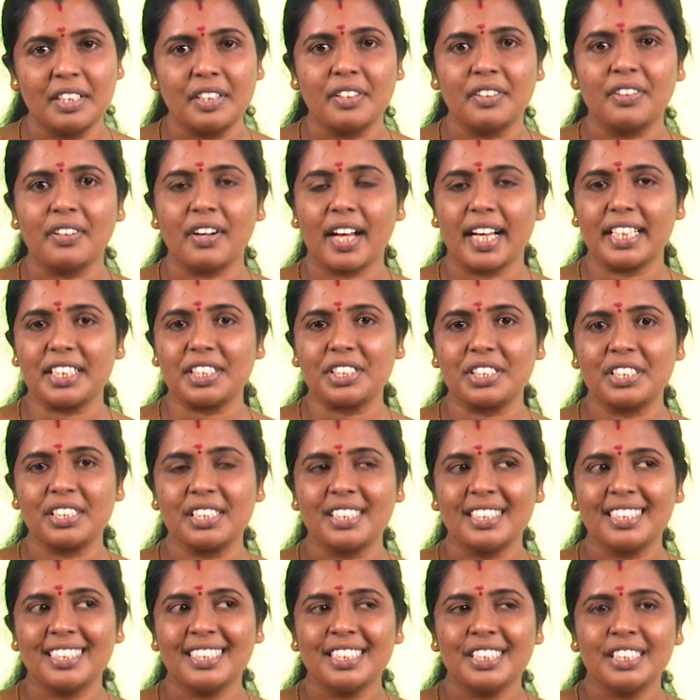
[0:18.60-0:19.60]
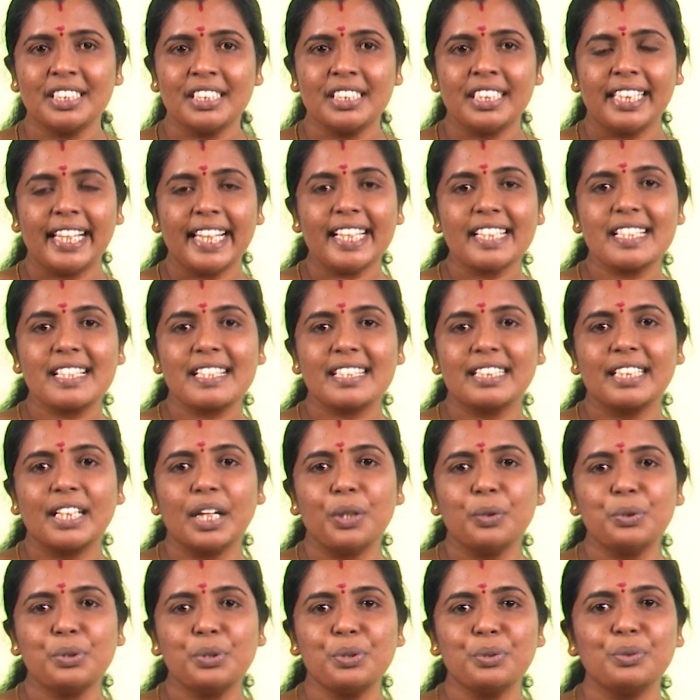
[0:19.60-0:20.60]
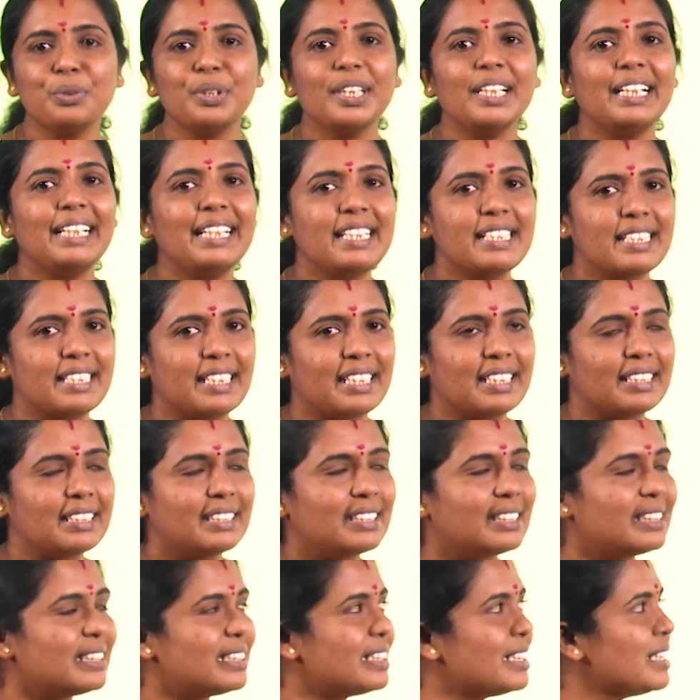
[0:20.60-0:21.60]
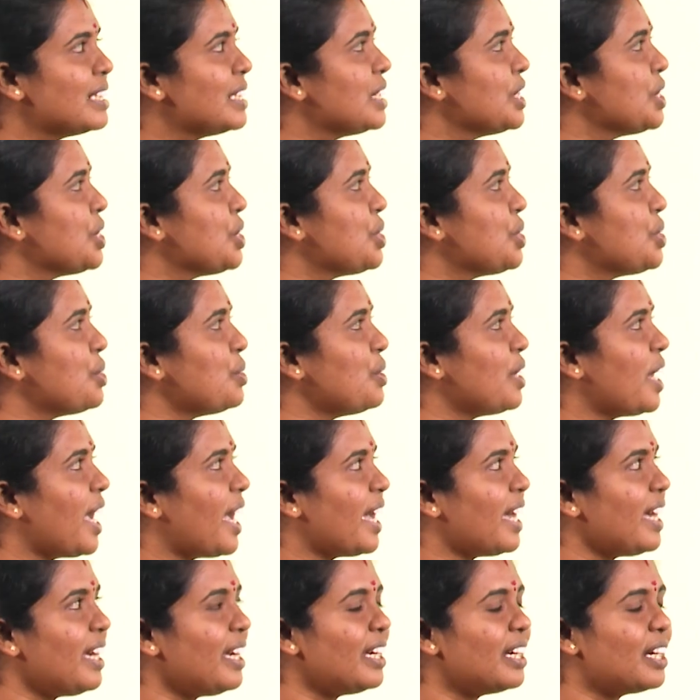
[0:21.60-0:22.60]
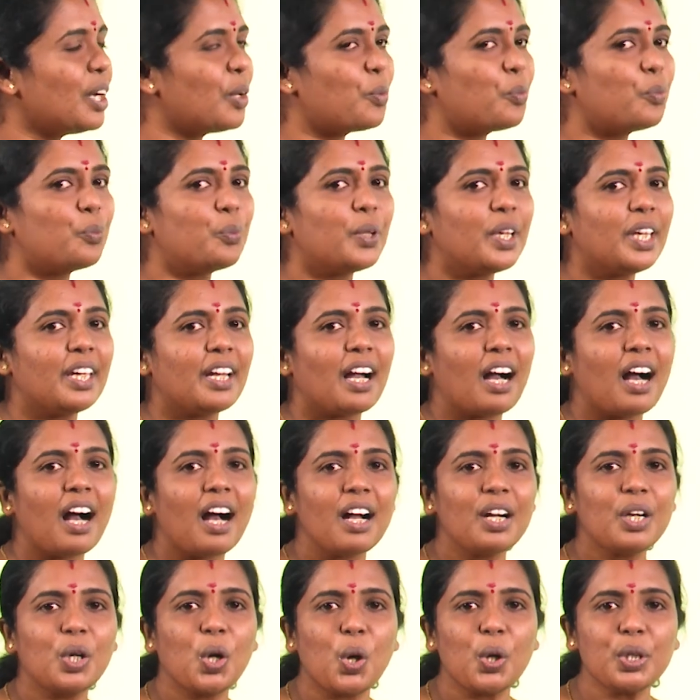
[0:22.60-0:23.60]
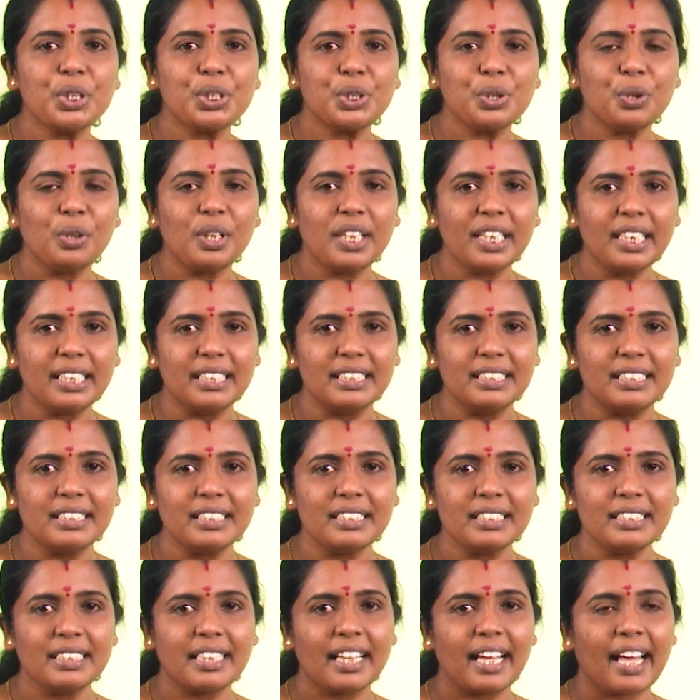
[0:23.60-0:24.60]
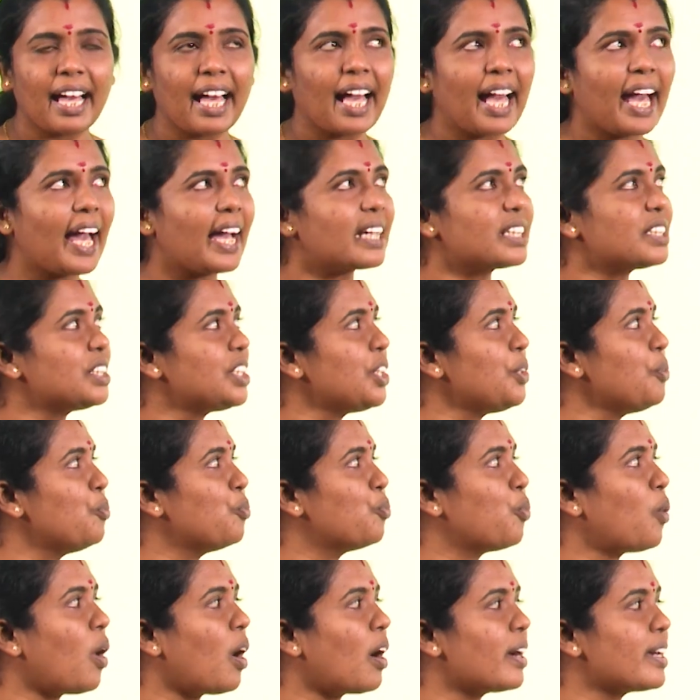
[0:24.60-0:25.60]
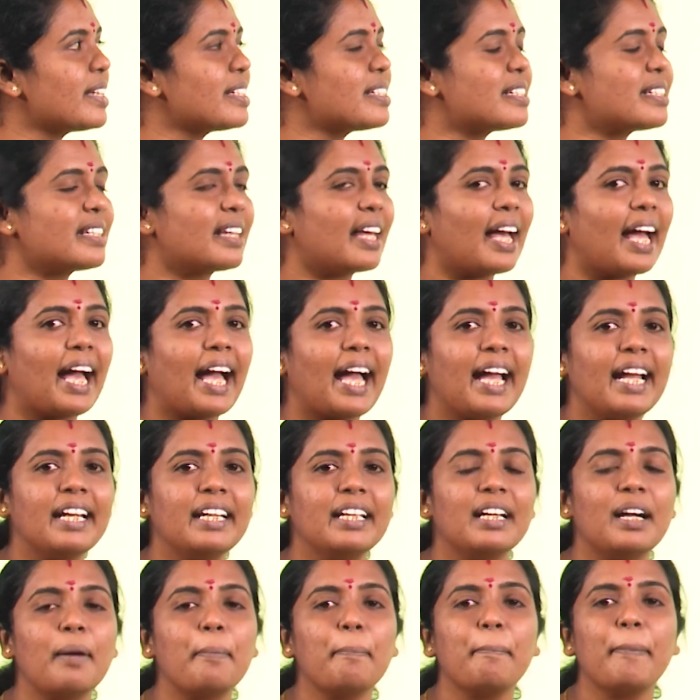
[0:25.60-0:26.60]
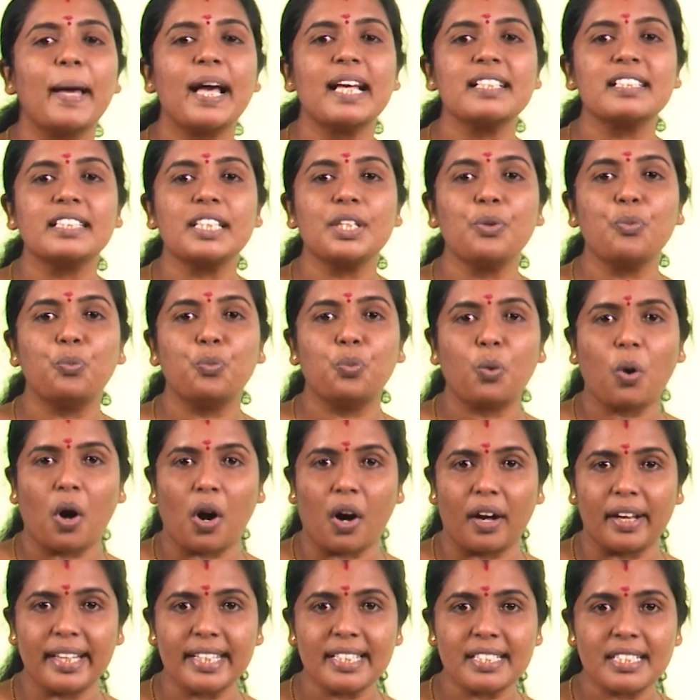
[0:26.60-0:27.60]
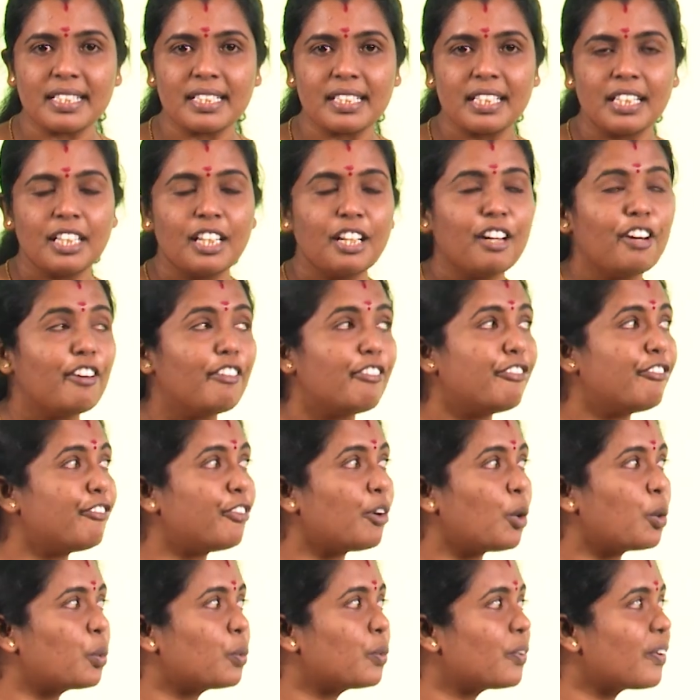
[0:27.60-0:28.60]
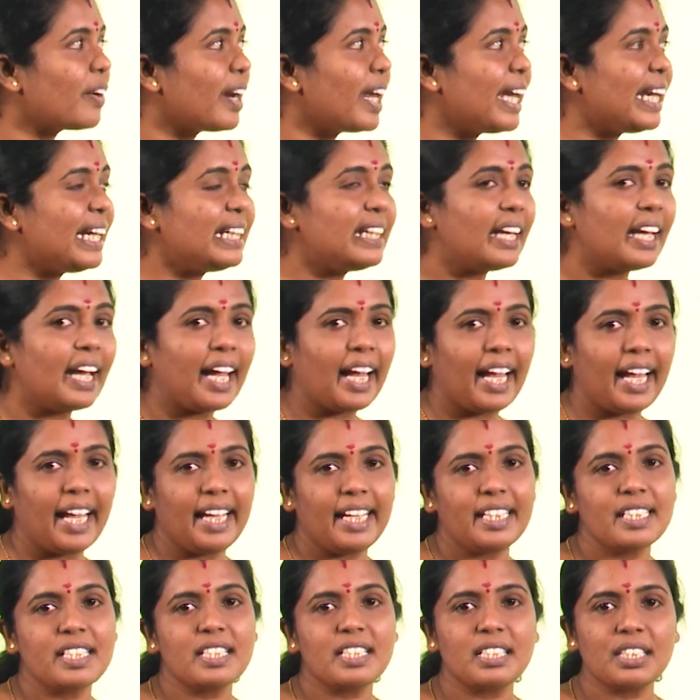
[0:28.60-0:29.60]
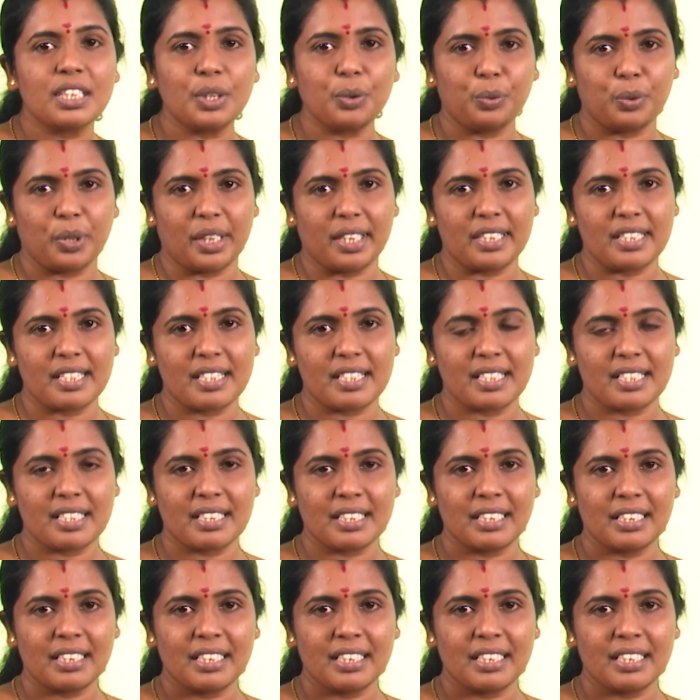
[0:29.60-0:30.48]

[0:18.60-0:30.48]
Right, let's go to the lesson. Today we are going to learn active voice and passive voice for grade 8 students.